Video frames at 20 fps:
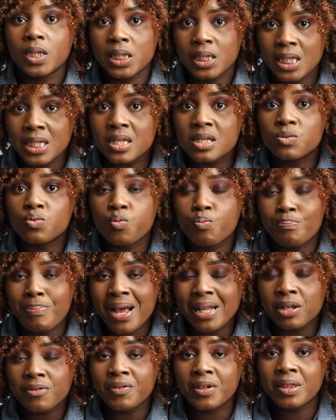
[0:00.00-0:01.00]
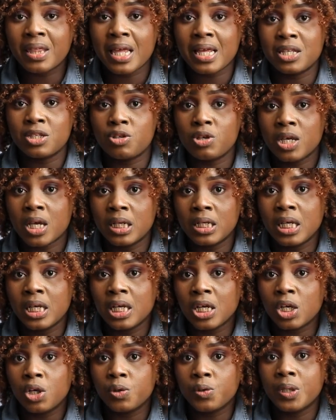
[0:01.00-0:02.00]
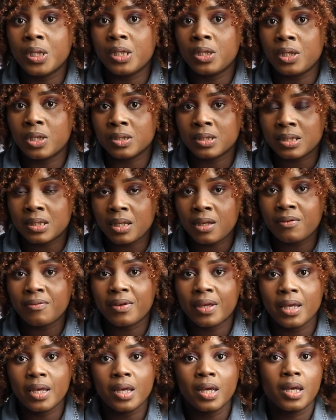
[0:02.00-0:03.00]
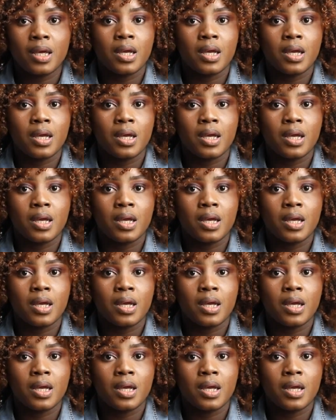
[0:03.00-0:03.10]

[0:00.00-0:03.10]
This is part of the things you can include in your CV.